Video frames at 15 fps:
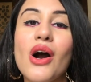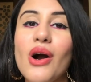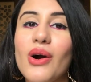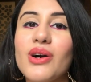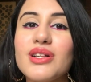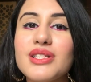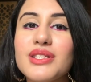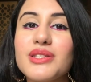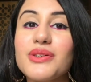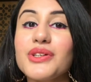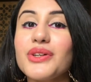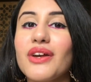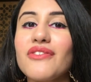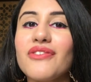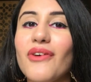Also,
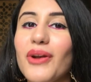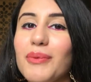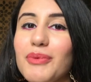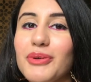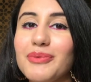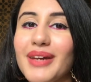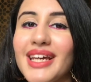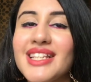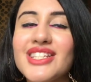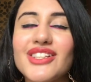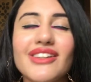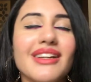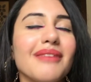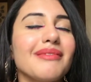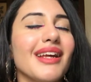you can follow me on my
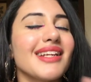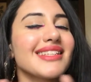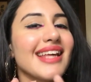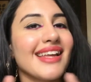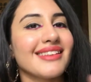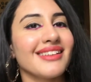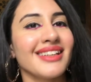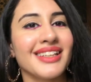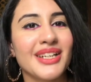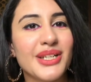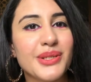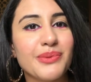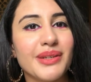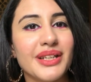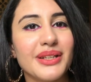Instagram, that is
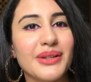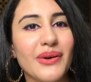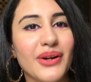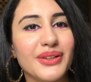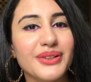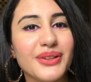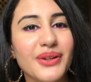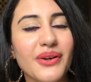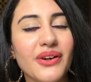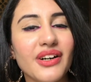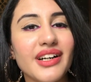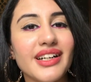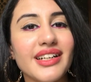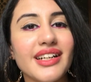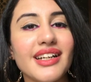
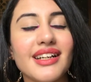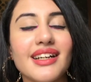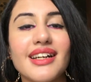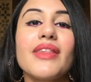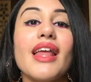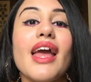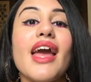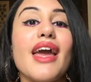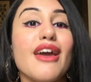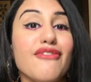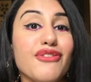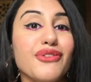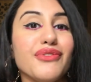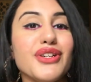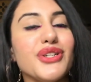@kishveen.kaur.
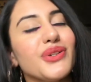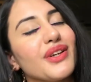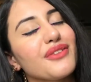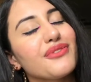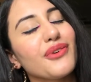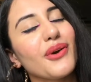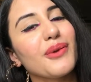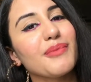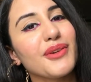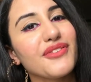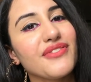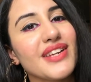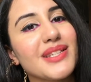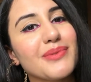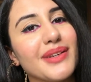If you wish, you can follow me
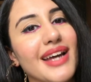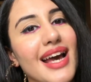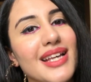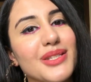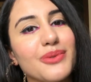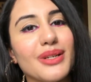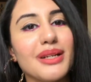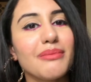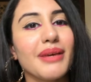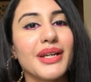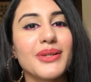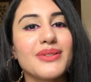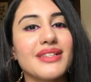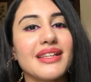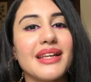on Facebook as well. My
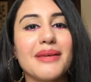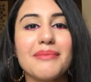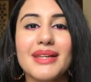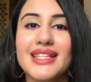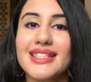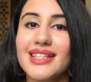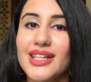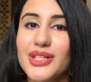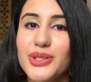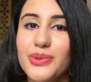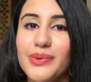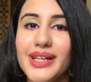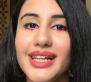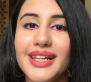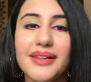username is
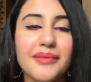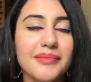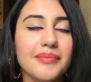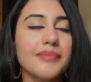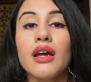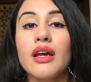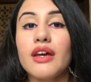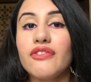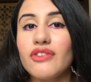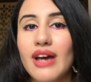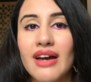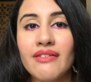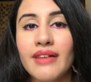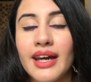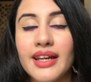Kishveen. If you
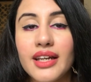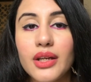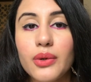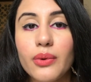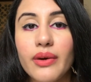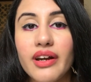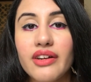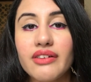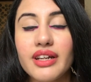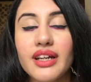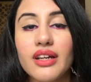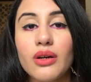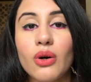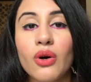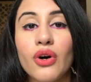have any
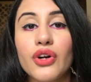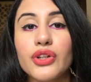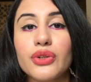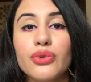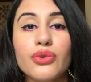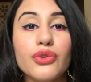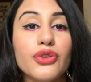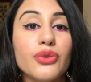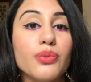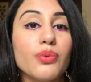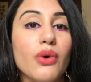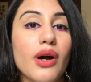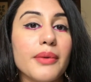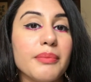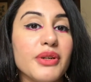query, or you know, you
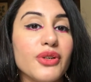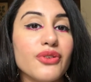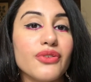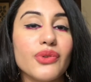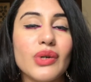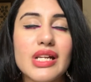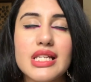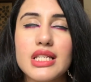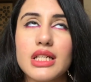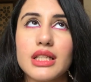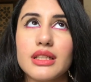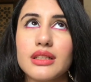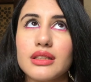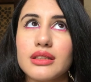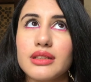want me to review any
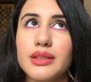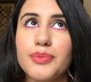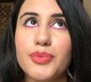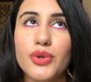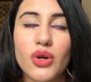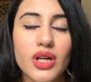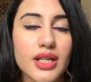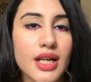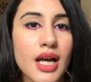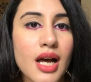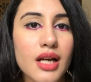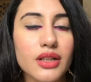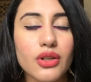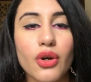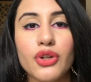certain
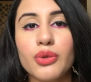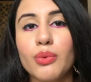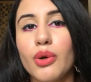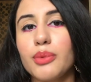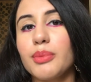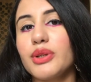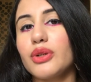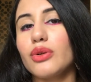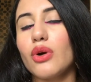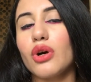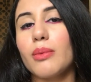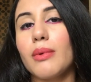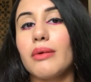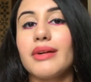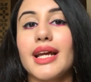product, or you want me to
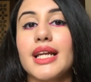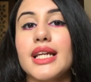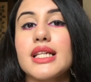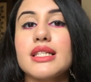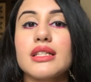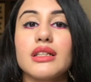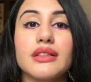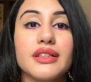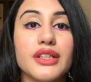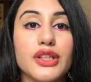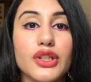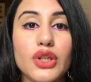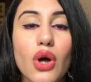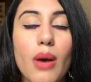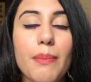talk about any certain
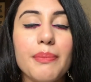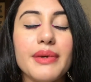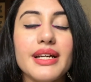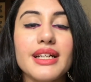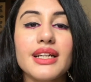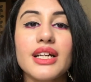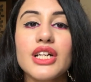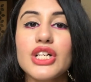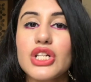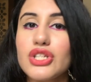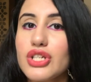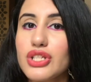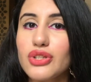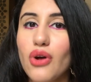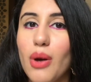topic,
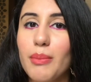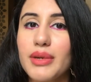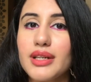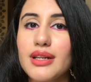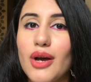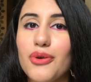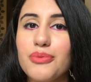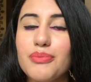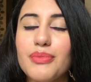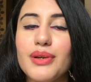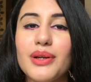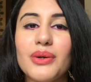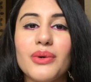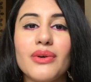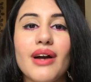just comment down
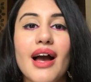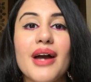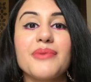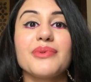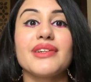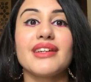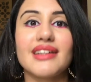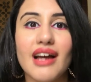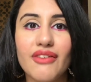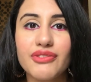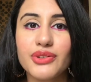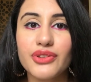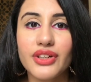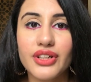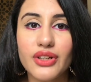below. I would love
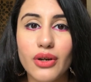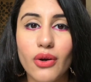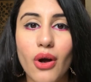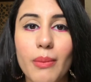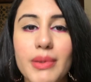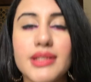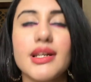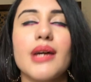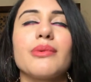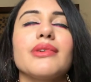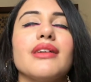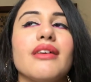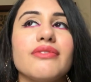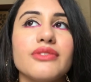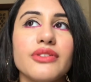to read your comments, I would
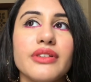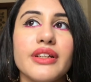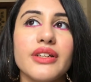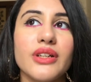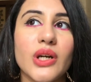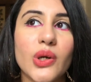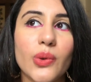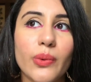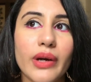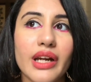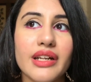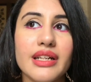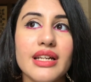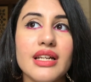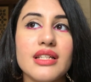love to read your
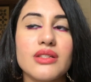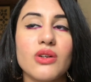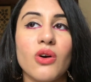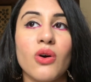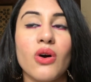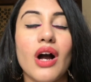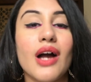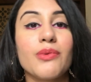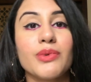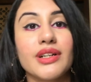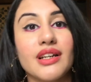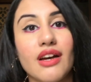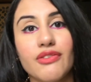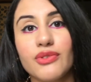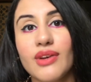queries, or I would
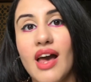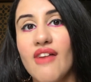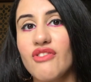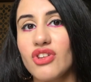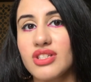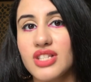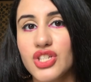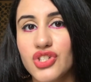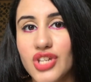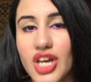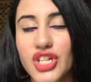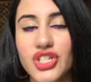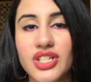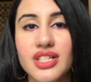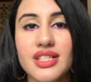love to have your
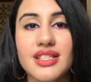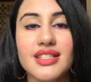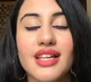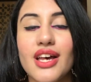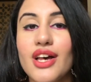suggestions.